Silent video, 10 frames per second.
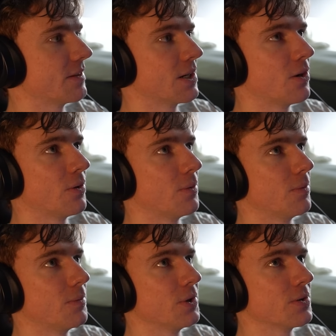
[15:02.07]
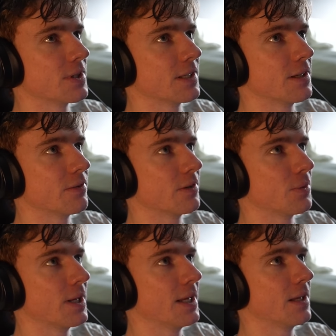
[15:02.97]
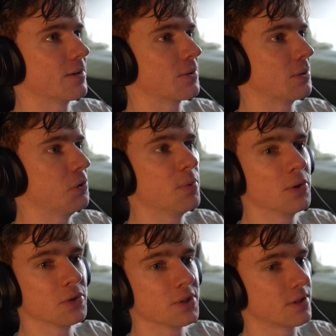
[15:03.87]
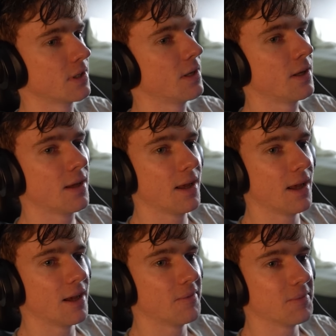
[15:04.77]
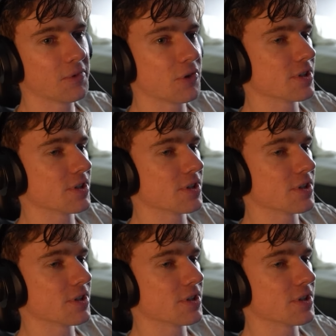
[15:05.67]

if they're all using a different way or loopholes, um, of